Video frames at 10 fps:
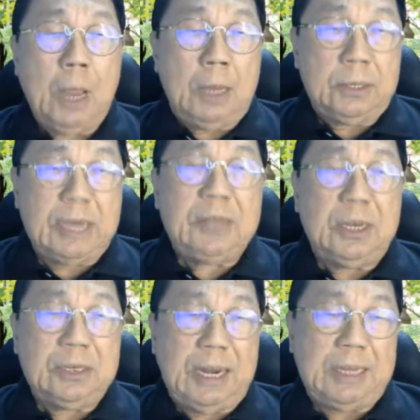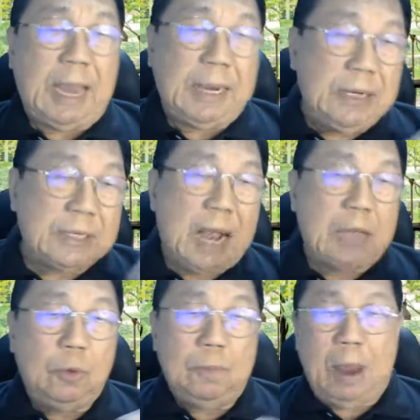6 years later, I discussed
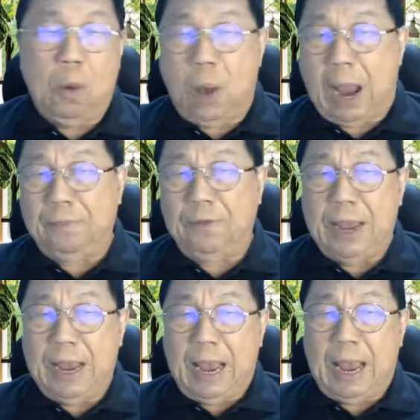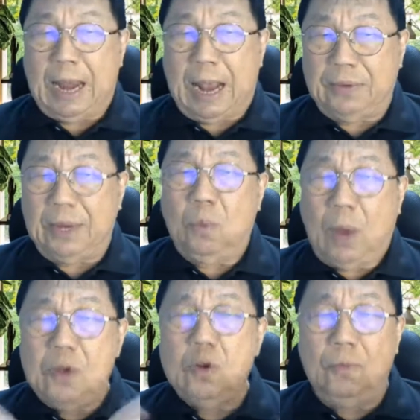with my wife, and I said,
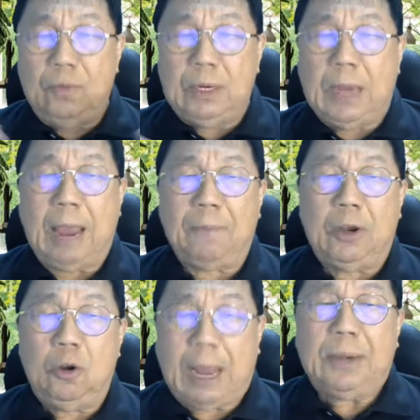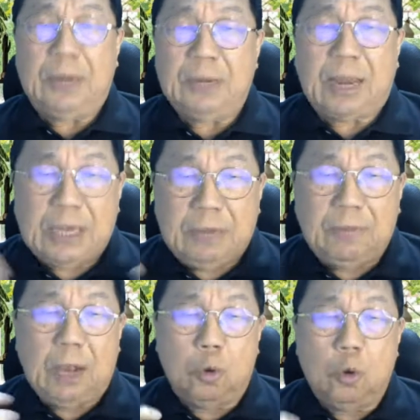why don't we have a look at this and give it
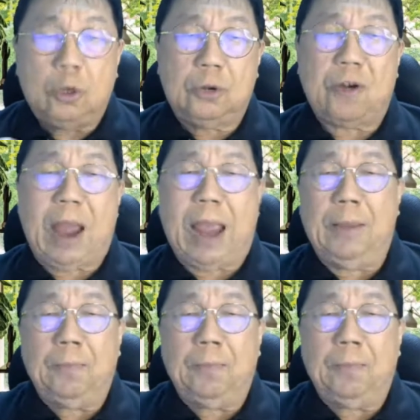a good try?